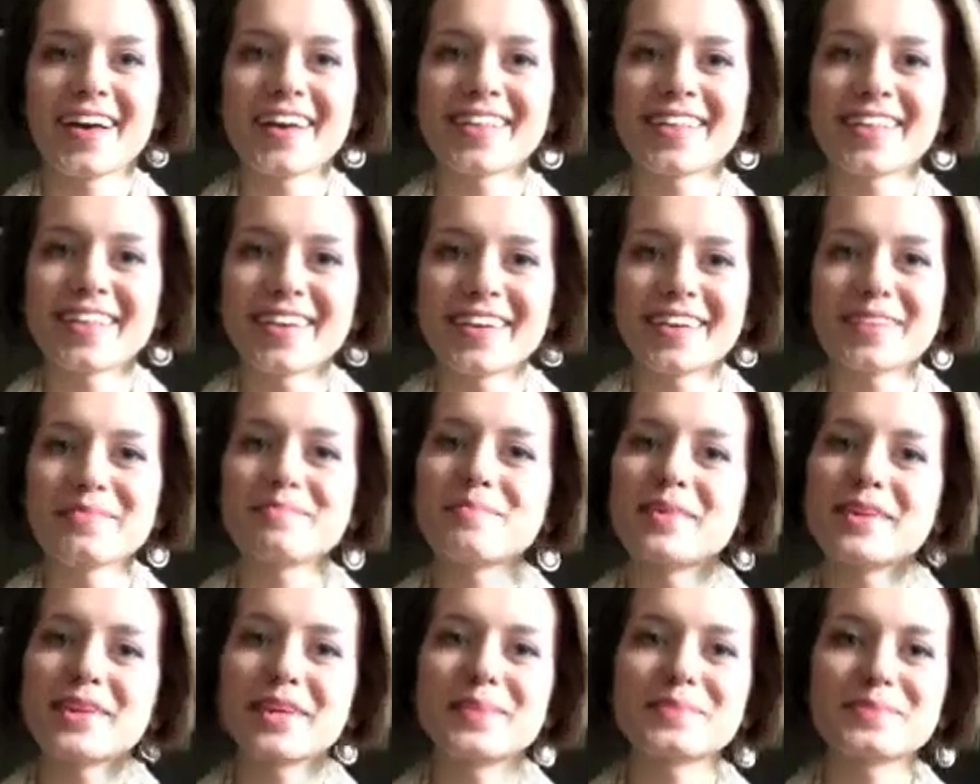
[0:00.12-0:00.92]
there,
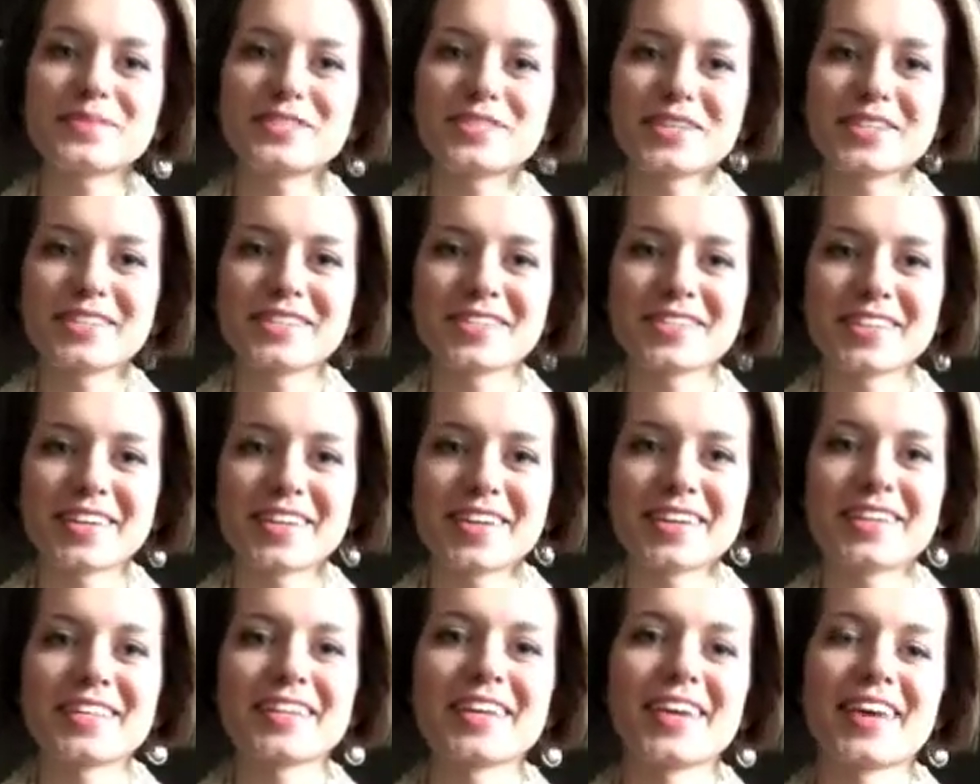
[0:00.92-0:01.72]
my name's
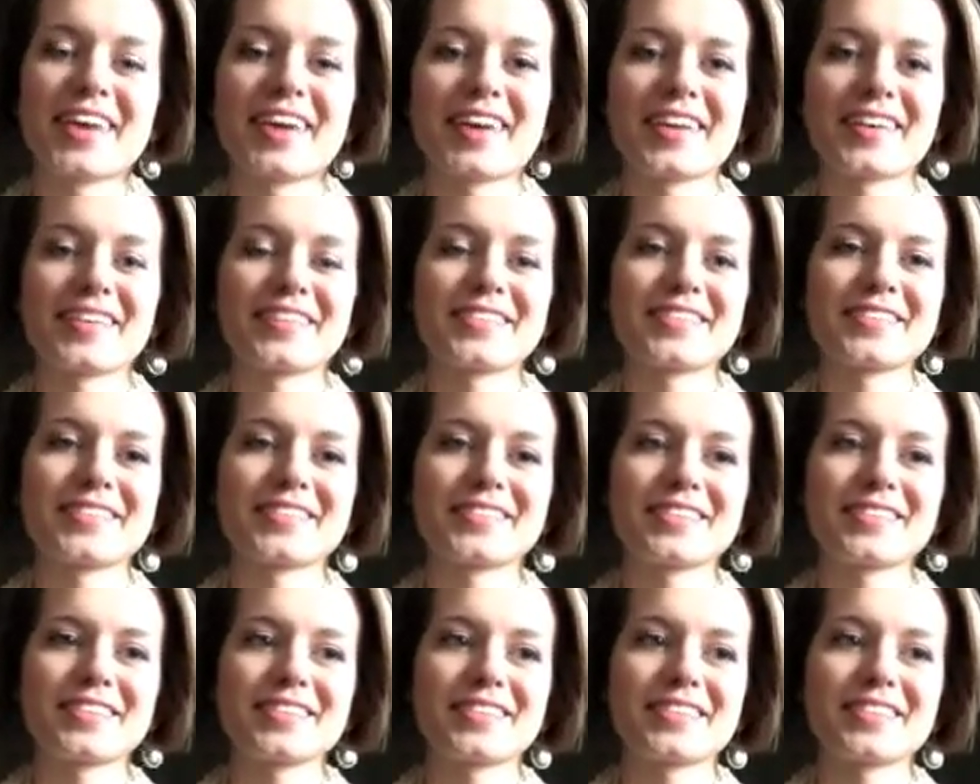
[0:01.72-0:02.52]
Justine, and
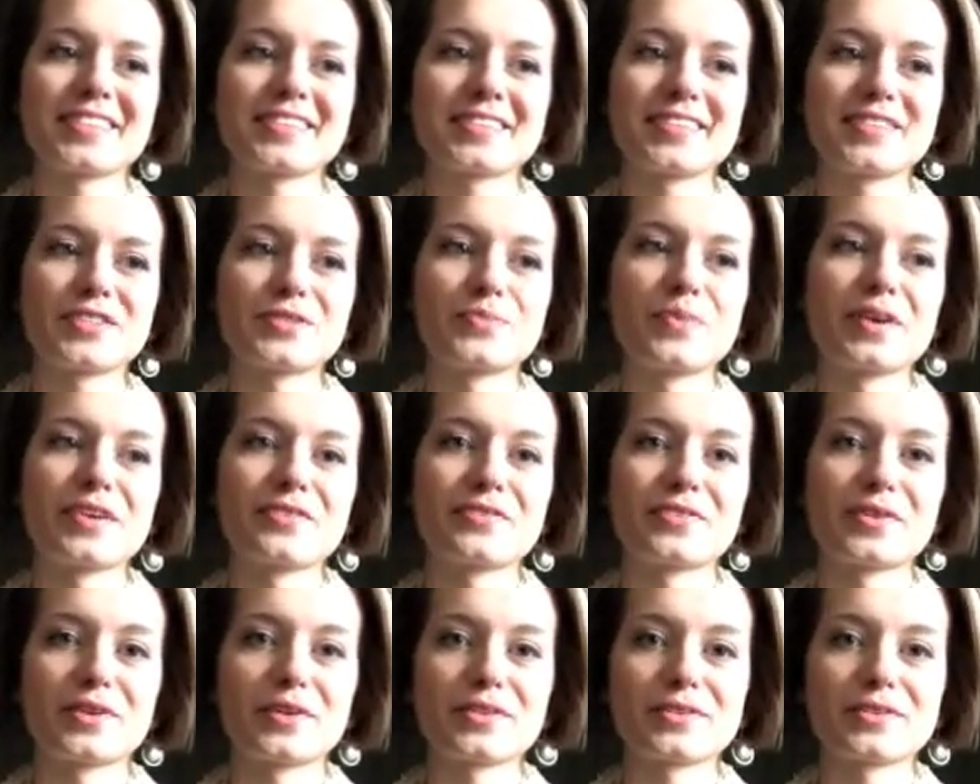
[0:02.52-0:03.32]
this is my
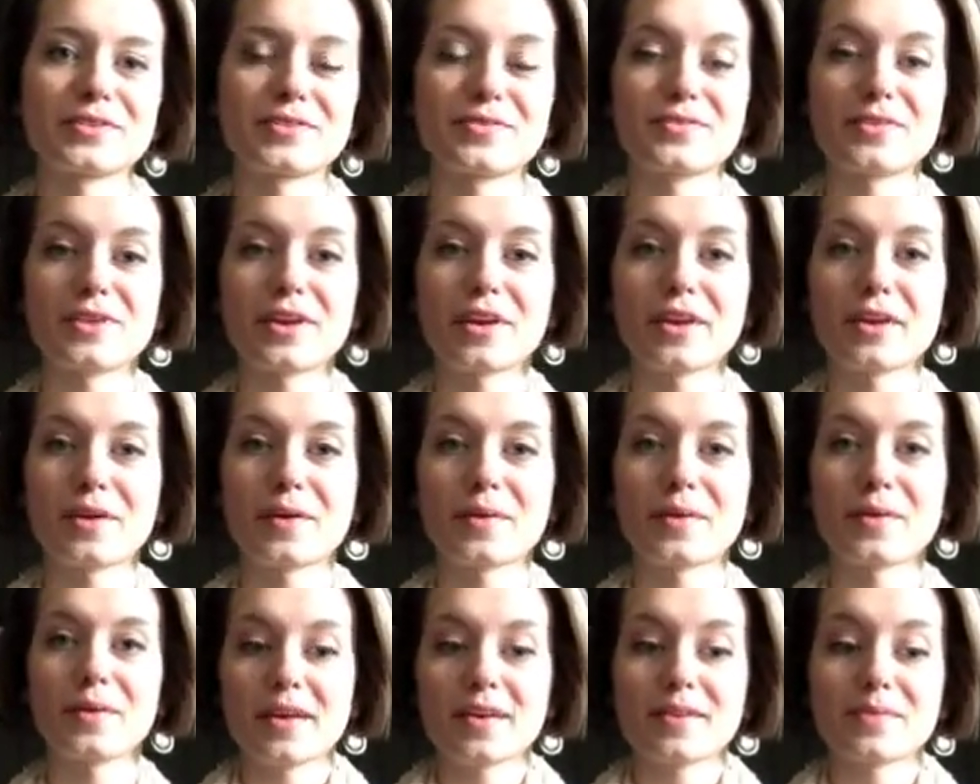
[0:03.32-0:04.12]
first
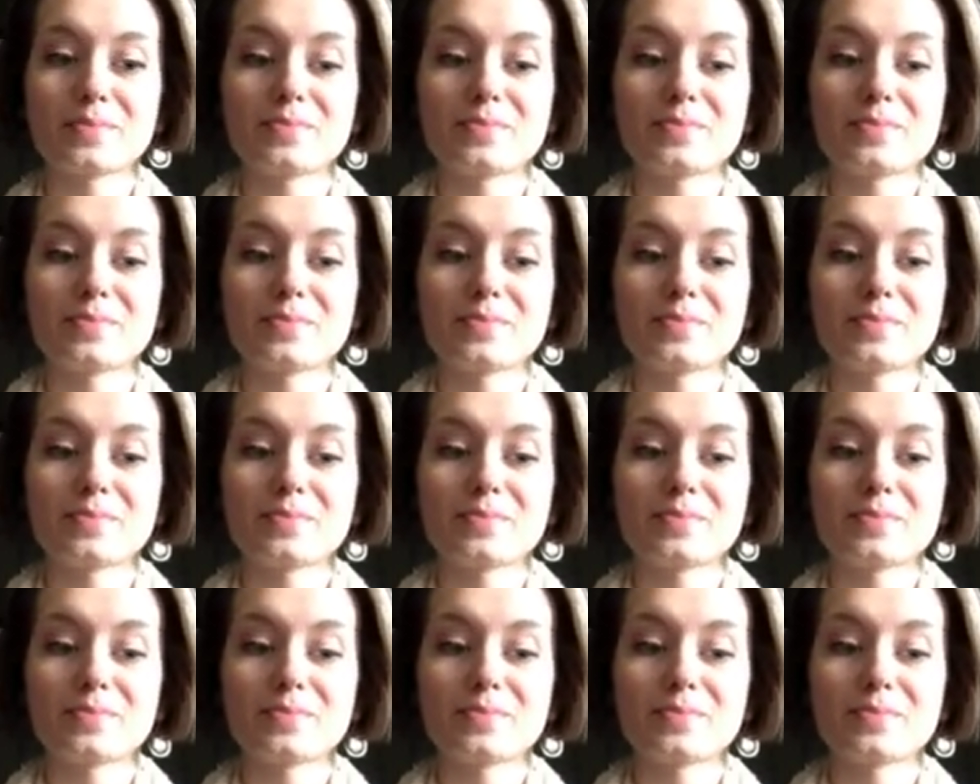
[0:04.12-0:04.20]
video.